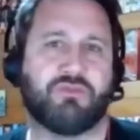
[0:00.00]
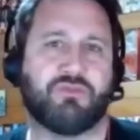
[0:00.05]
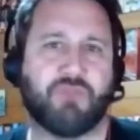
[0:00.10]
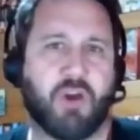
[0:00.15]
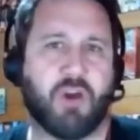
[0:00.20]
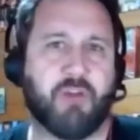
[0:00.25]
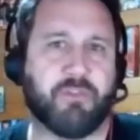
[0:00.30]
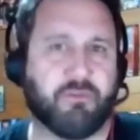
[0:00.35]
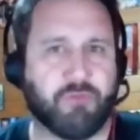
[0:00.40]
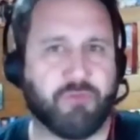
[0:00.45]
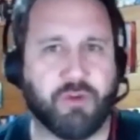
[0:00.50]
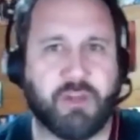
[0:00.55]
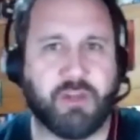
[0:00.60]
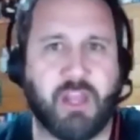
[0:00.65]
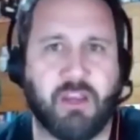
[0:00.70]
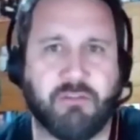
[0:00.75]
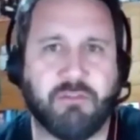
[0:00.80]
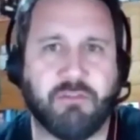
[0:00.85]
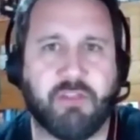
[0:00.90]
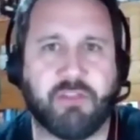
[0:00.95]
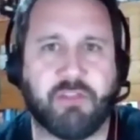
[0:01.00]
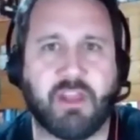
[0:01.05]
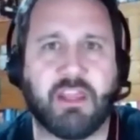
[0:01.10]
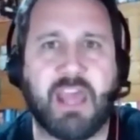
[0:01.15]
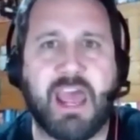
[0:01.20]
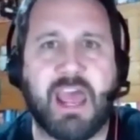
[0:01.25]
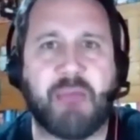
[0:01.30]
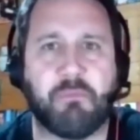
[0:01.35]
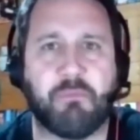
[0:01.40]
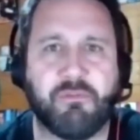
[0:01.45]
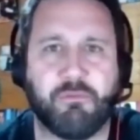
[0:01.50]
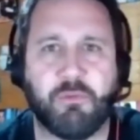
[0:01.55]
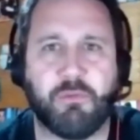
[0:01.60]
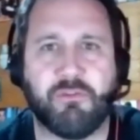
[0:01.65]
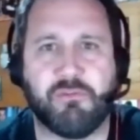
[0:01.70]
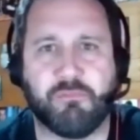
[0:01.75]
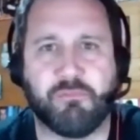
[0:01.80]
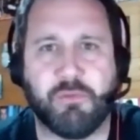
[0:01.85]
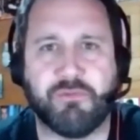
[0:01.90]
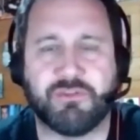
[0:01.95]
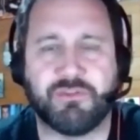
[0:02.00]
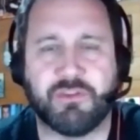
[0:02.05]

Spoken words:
draft a rookie if they can with